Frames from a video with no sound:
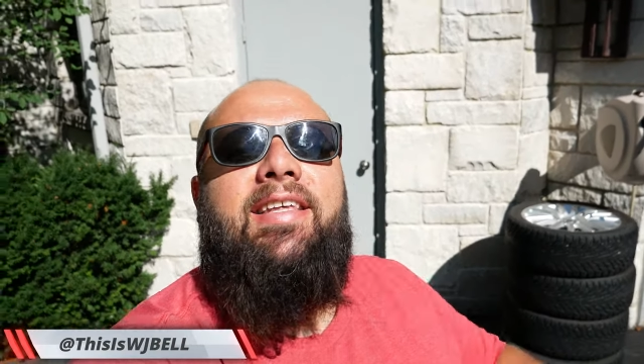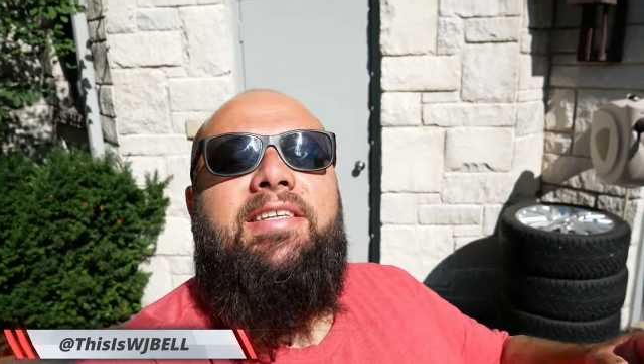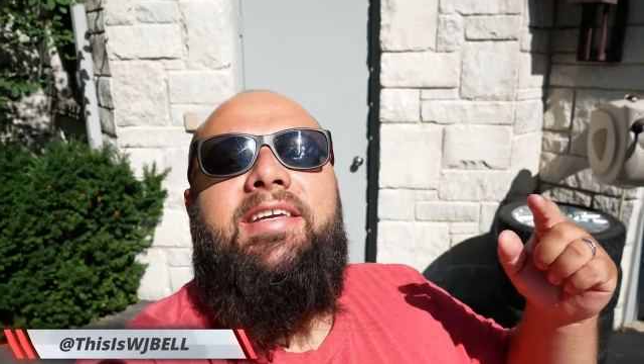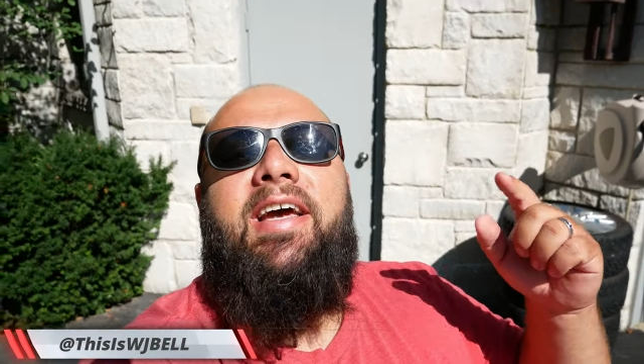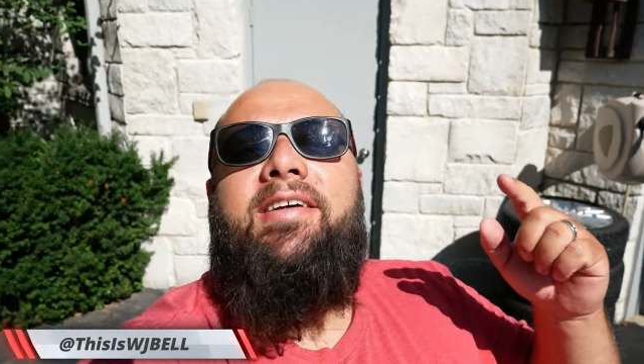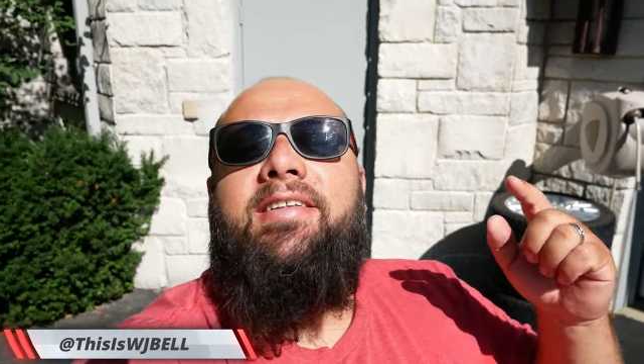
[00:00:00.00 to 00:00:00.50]
the
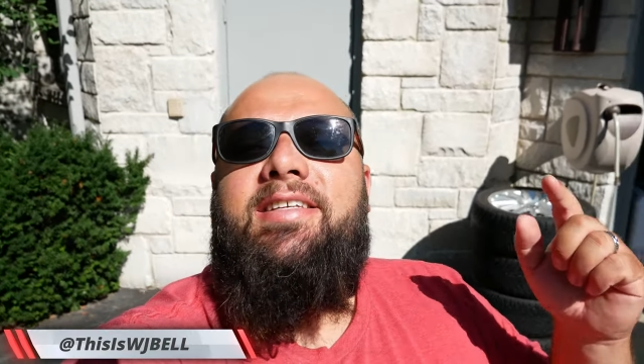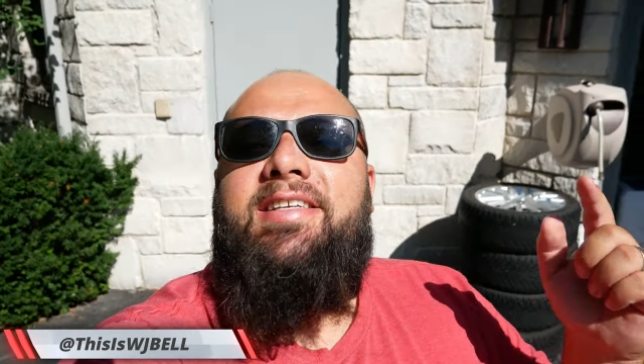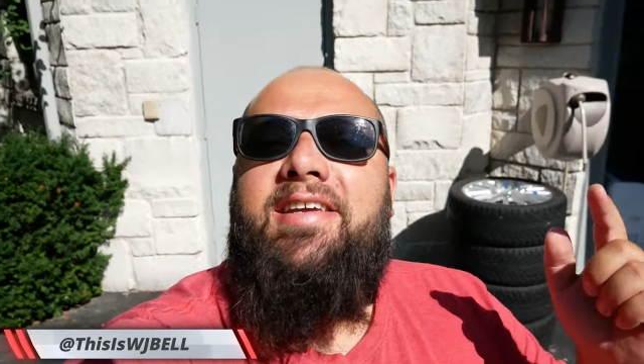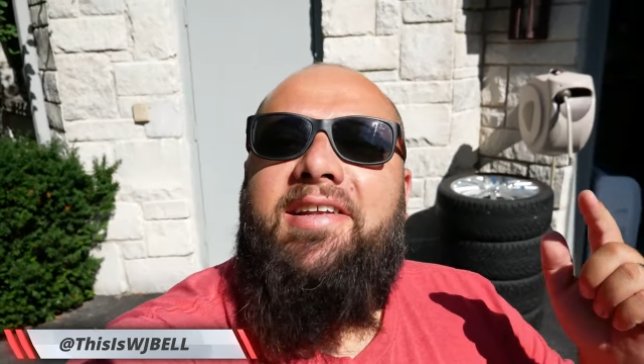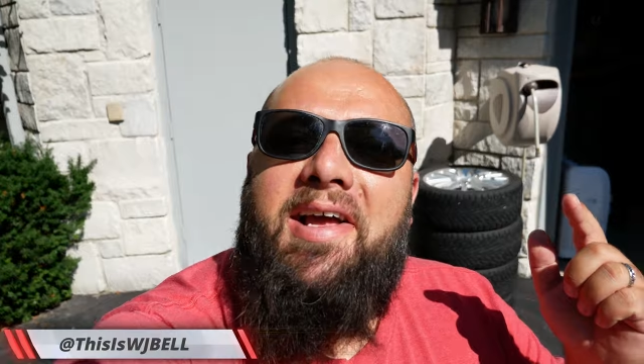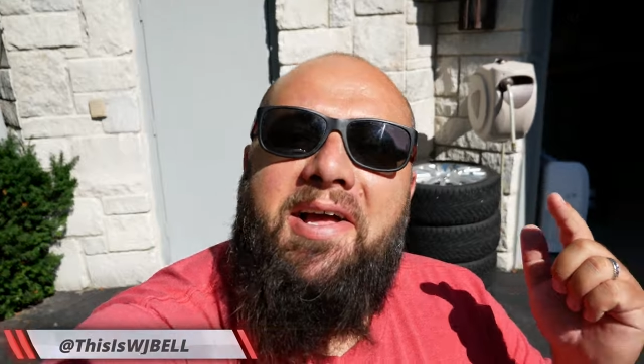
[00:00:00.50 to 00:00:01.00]
channel that's
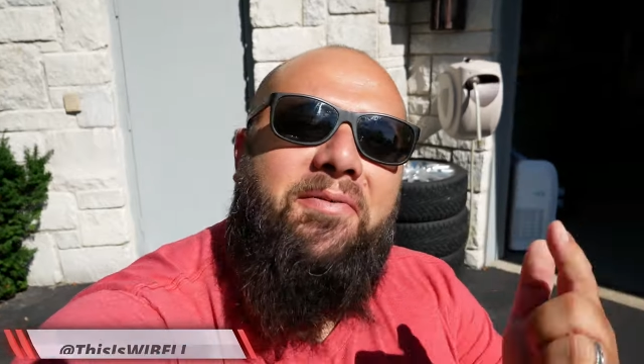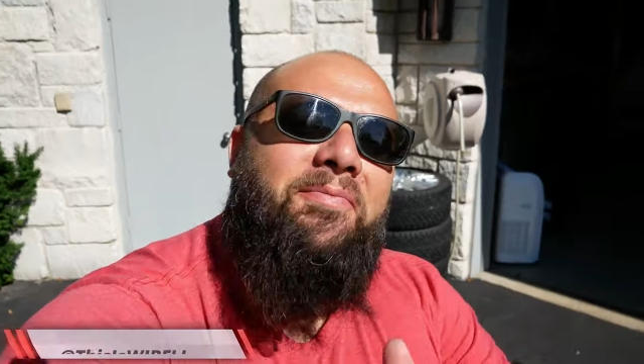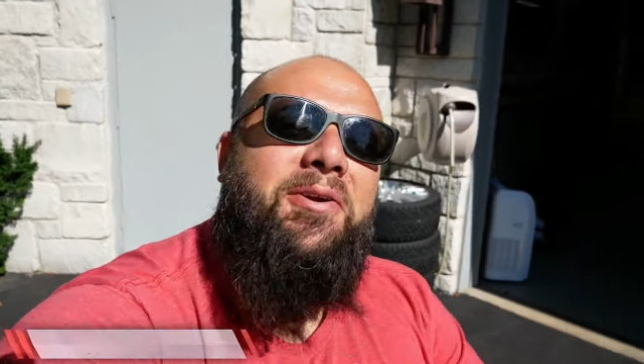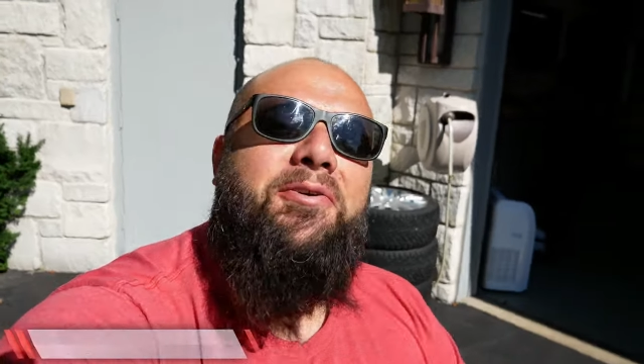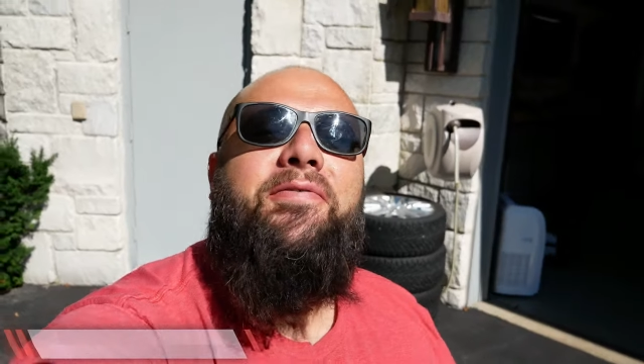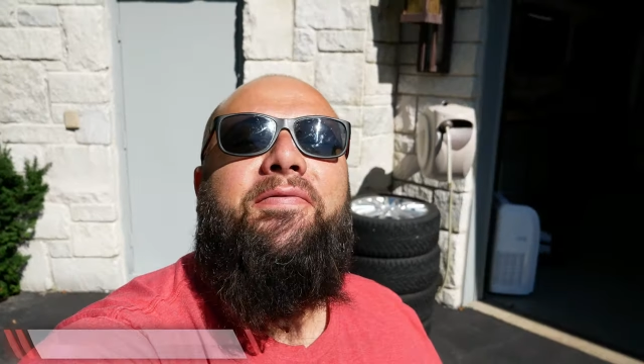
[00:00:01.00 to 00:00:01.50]
here to help
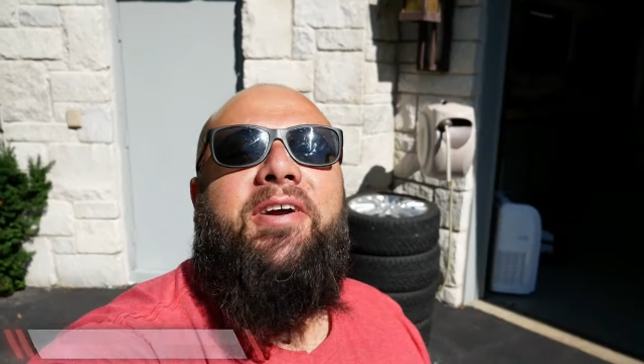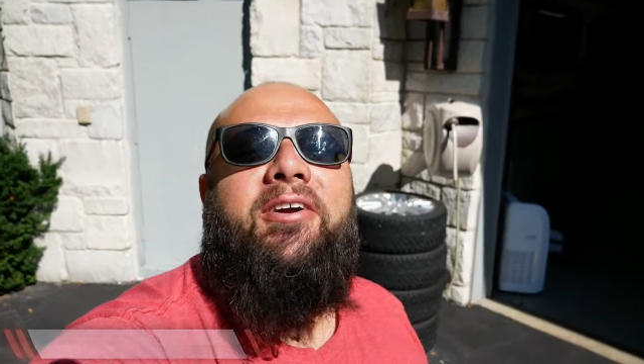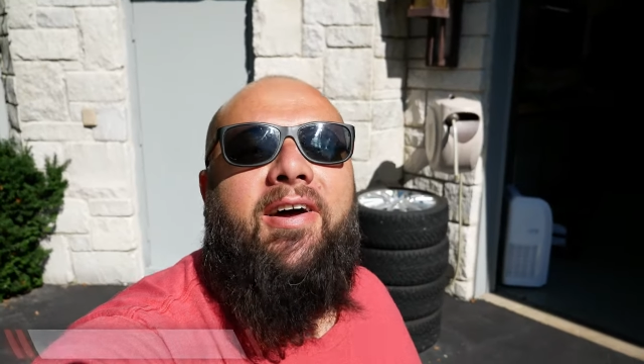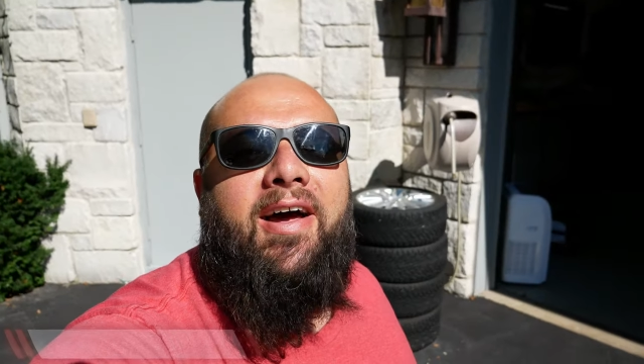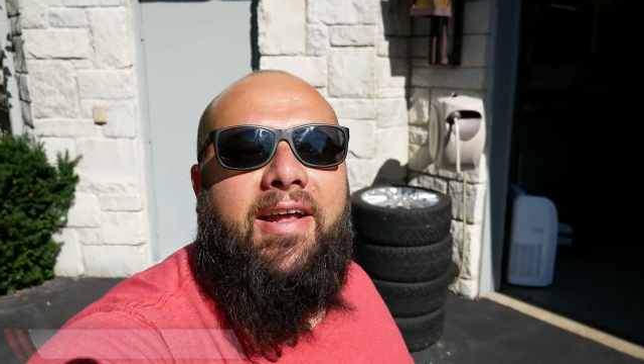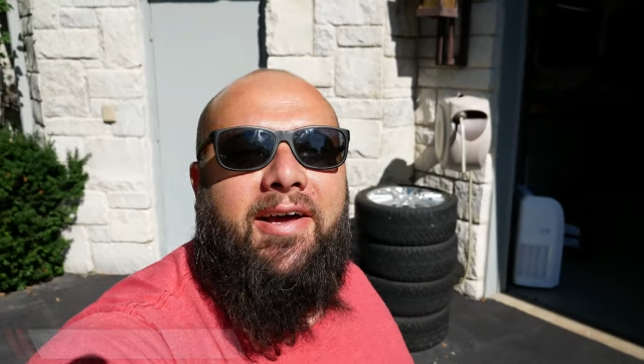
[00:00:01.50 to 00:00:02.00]
you figure
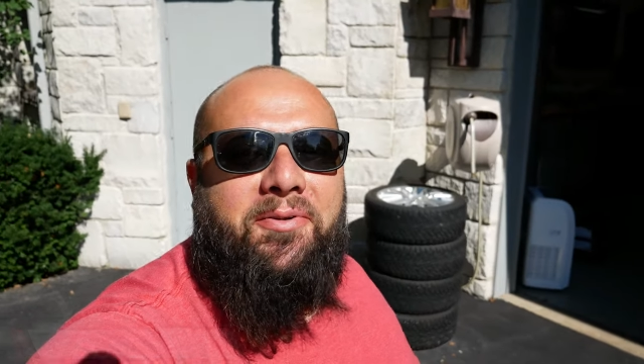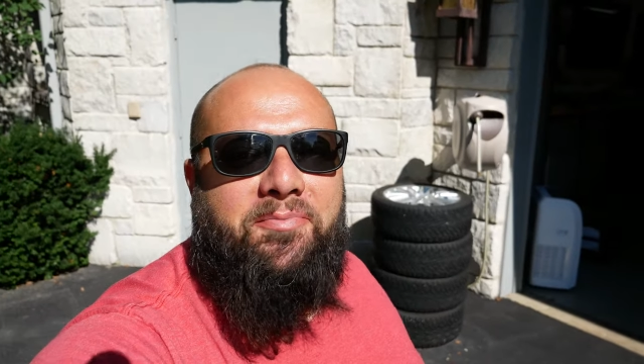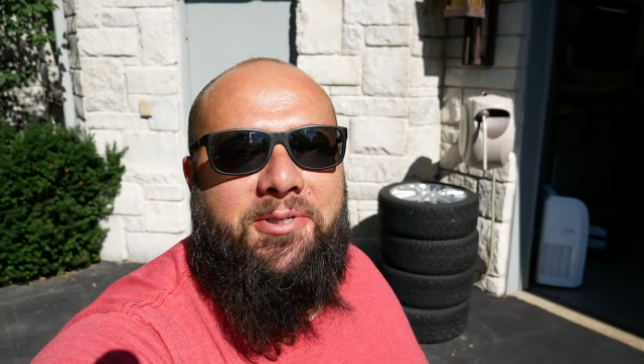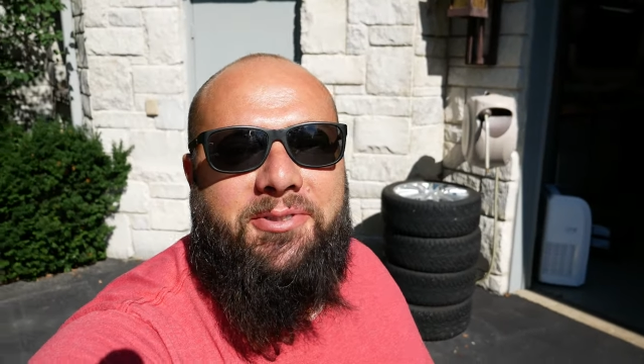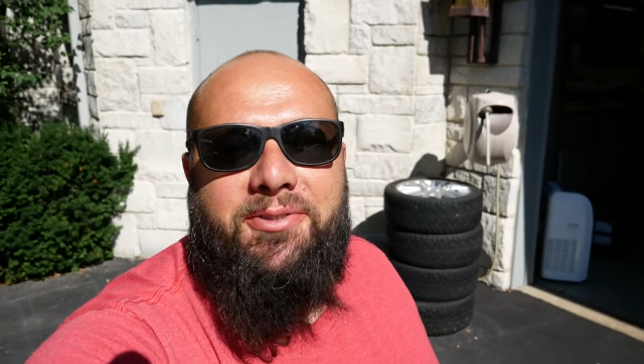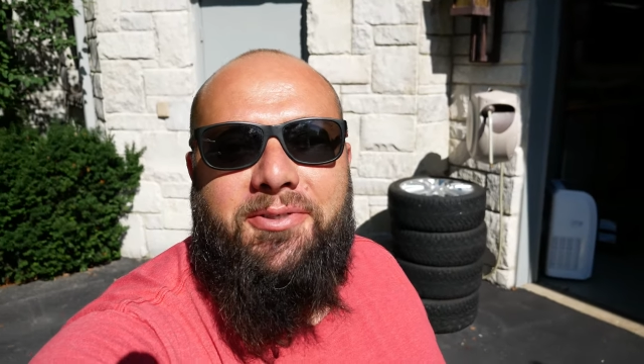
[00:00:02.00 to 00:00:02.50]
out how to
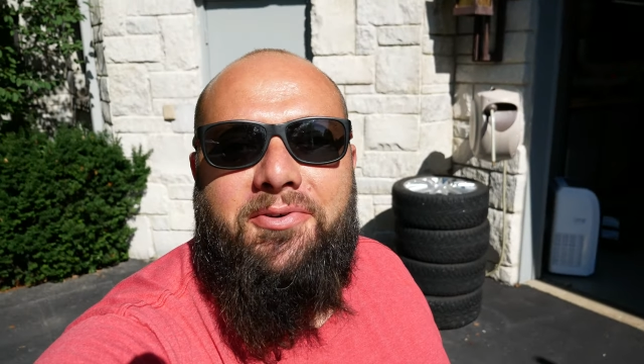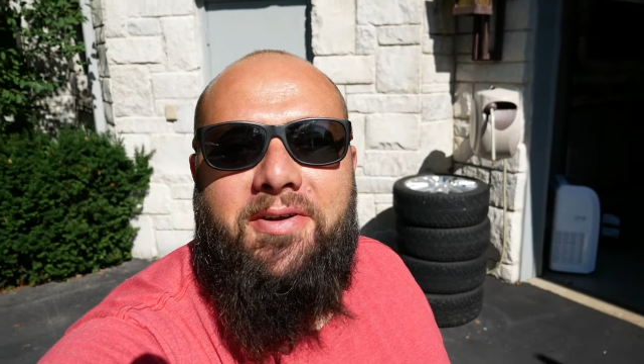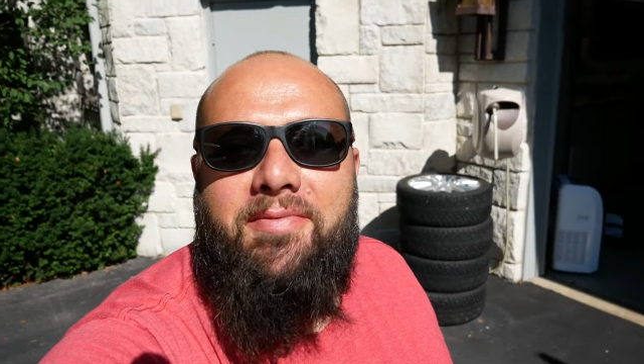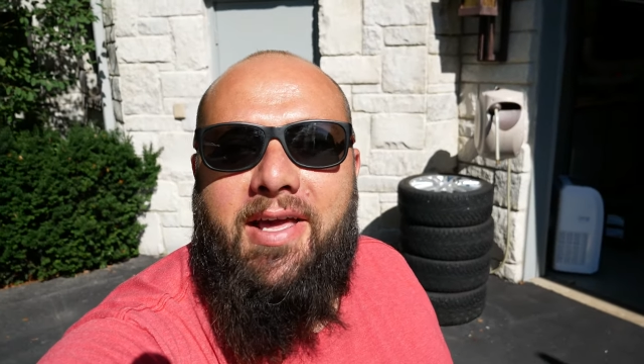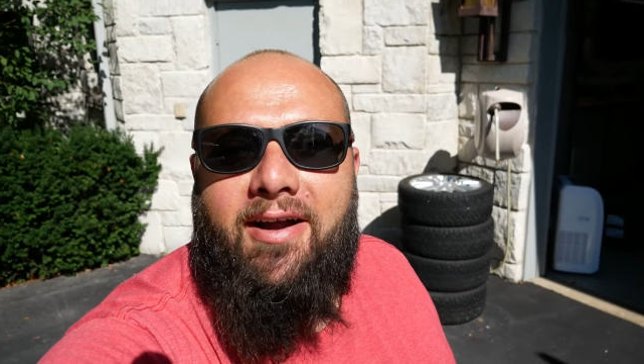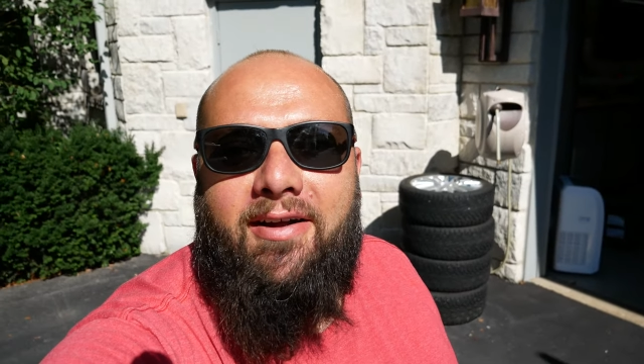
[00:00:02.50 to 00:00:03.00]
build your
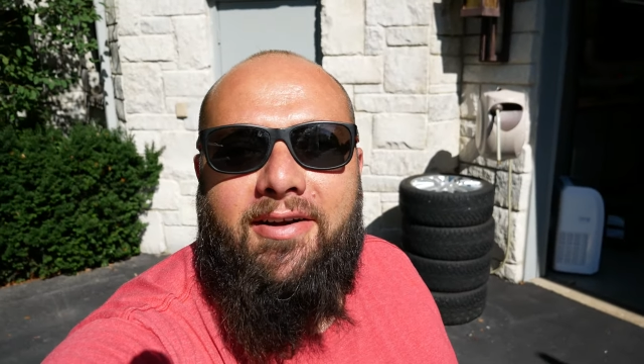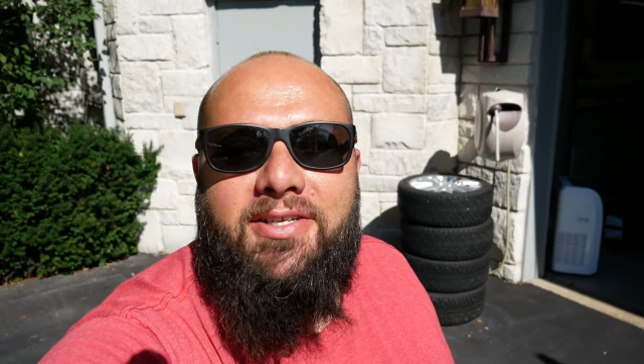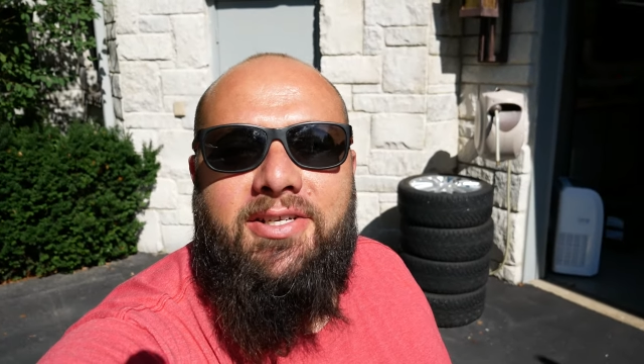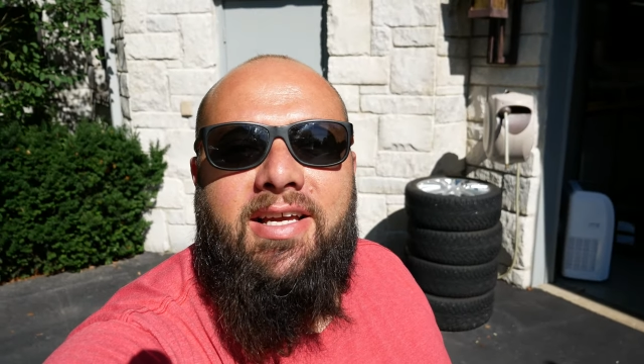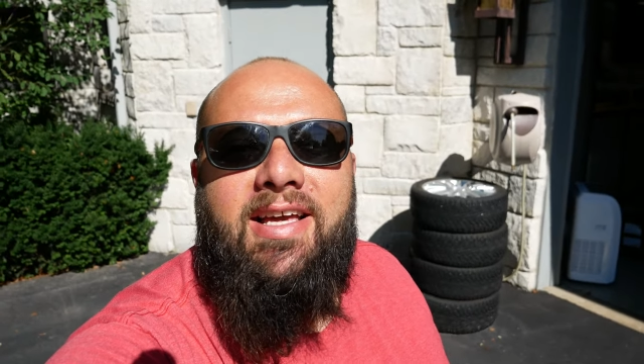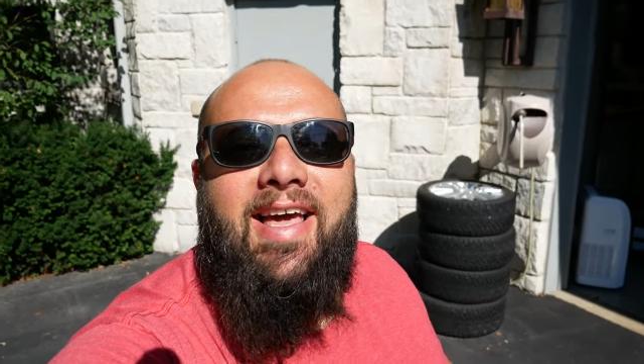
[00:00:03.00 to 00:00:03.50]
dream garage.